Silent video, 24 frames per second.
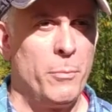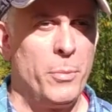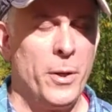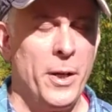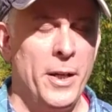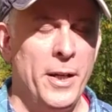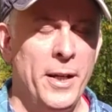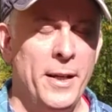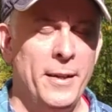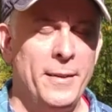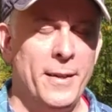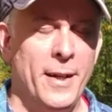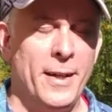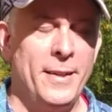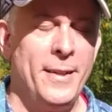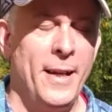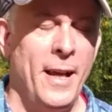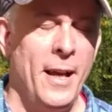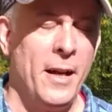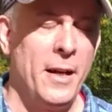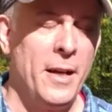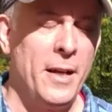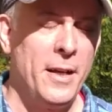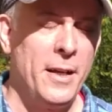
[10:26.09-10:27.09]
its
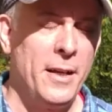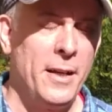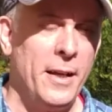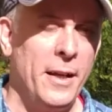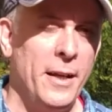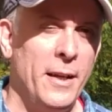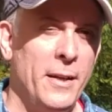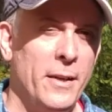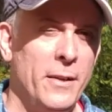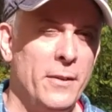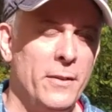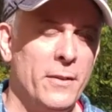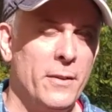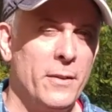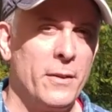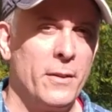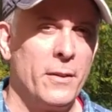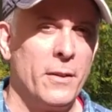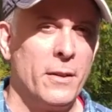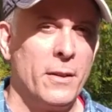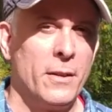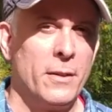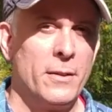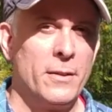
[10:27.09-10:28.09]
identity is
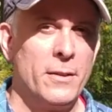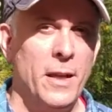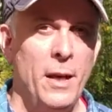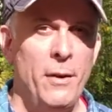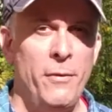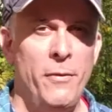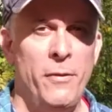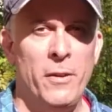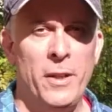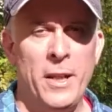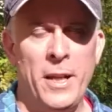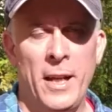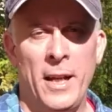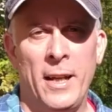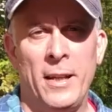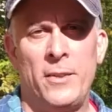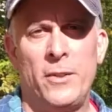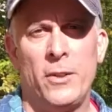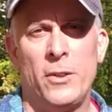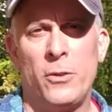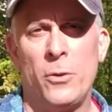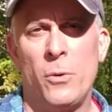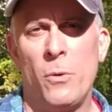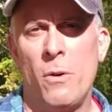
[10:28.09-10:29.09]
definitely
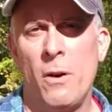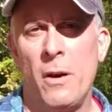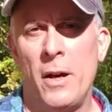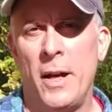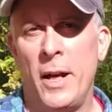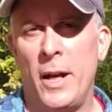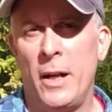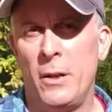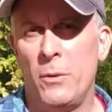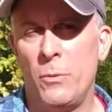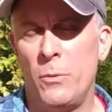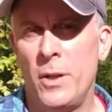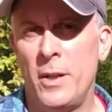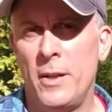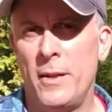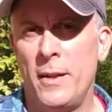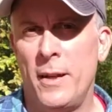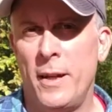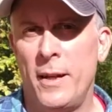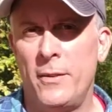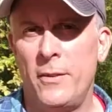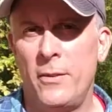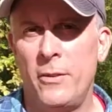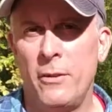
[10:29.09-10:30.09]
intertwined with
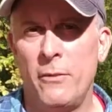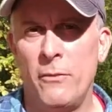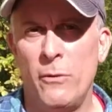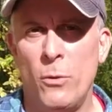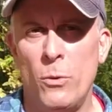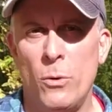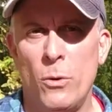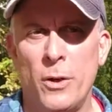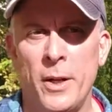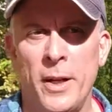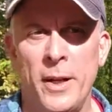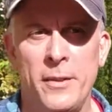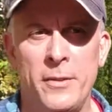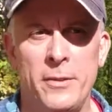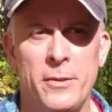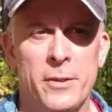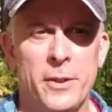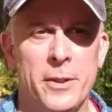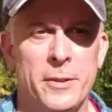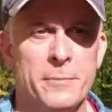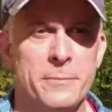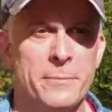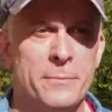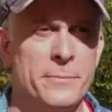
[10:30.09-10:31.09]
that Civil War
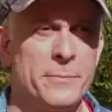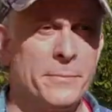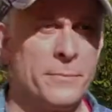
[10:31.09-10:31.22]
history.